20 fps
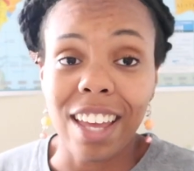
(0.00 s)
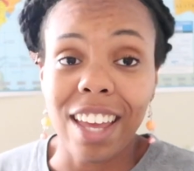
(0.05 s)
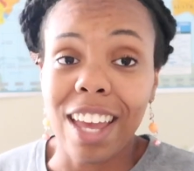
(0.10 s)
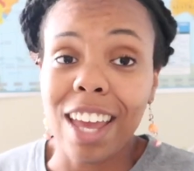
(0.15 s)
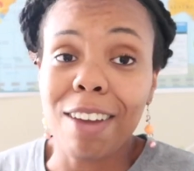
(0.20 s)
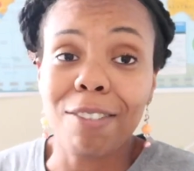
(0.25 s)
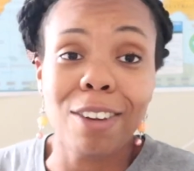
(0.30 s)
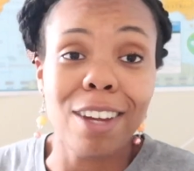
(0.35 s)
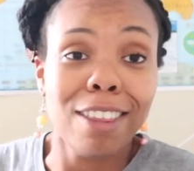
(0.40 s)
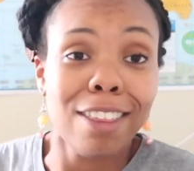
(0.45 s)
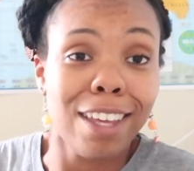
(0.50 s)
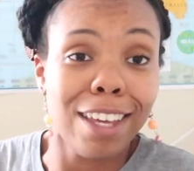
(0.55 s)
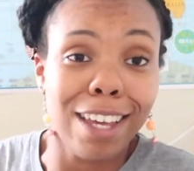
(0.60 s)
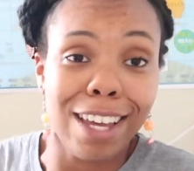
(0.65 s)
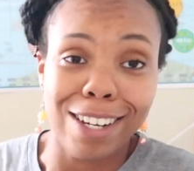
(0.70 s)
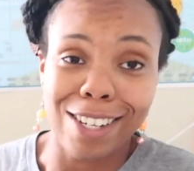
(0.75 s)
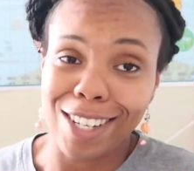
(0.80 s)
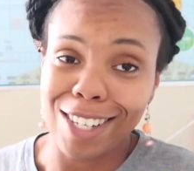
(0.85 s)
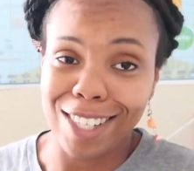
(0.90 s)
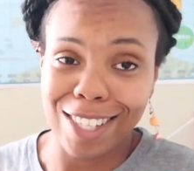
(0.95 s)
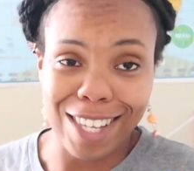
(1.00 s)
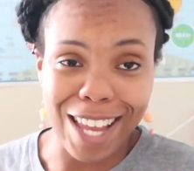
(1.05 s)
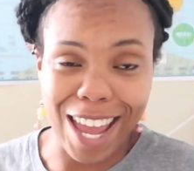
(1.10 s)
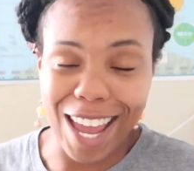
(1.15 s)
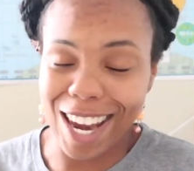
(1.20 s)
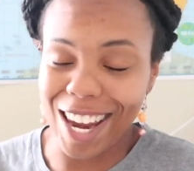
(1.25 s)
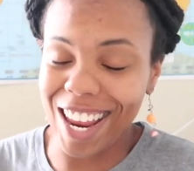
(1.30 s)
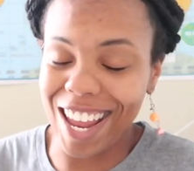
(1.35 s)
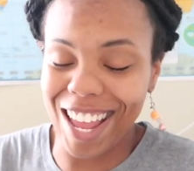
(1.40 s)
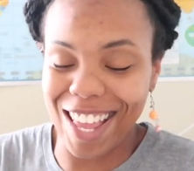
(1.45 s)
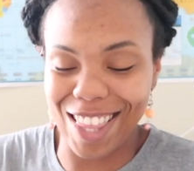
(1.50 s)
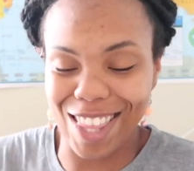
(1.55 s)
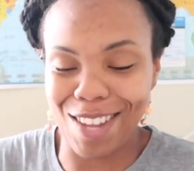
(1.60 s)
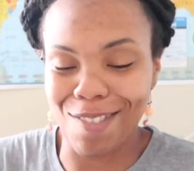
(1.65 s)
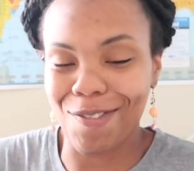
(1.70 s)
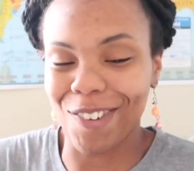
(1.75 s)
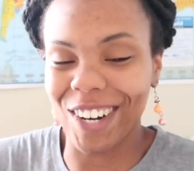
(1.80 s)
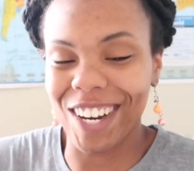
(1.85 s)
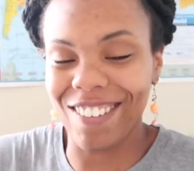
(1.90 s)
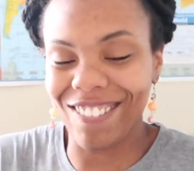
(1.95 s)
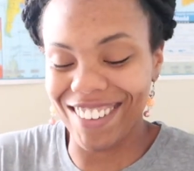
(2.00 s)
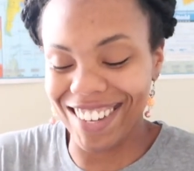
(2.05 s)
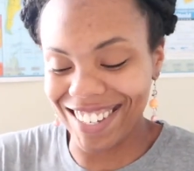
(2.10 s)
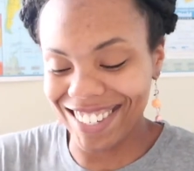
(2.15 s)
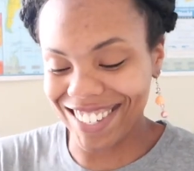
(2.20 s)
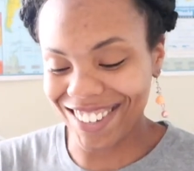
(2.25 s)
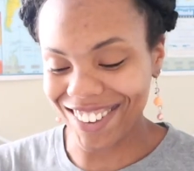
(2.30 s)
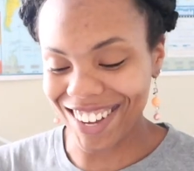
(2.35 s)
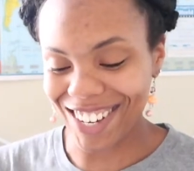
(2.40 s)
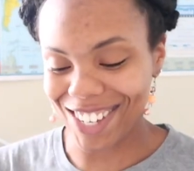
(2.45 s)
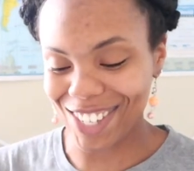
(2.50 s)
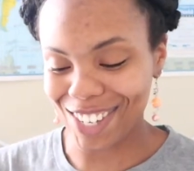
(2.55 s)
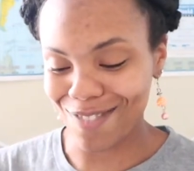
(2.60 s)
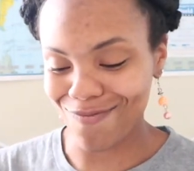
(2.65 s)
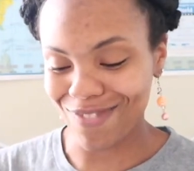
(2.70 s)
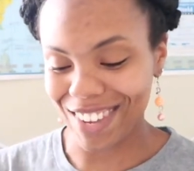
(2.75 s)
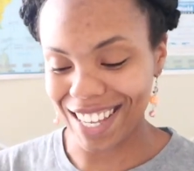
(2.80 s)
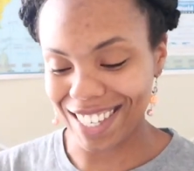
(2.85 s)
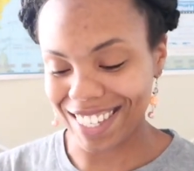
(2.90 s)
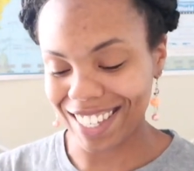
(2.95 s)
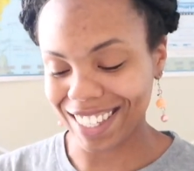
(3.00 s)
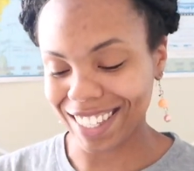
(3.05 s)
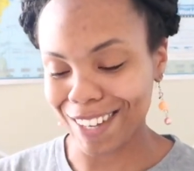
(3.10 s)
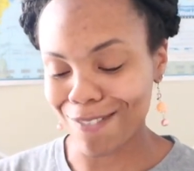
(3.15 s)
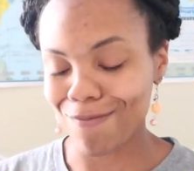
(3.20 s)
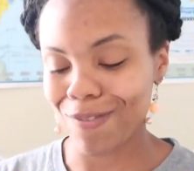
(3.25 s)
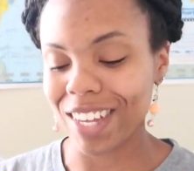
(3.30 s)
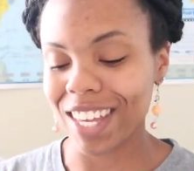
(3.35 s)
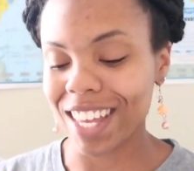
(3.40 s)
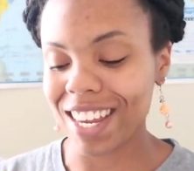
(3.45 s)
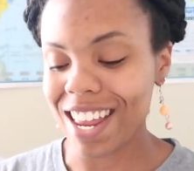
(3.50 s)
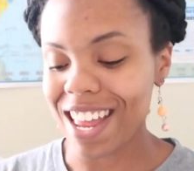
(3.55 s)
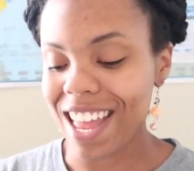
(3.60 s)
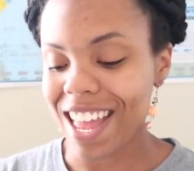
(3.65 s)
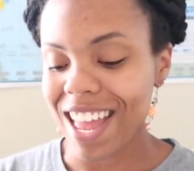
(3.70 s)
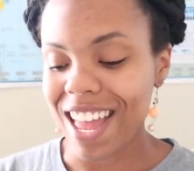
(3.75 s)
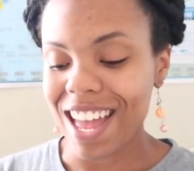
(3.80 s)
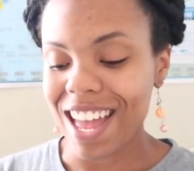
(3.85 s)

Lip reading: Everything I just said in the previous question, basically, but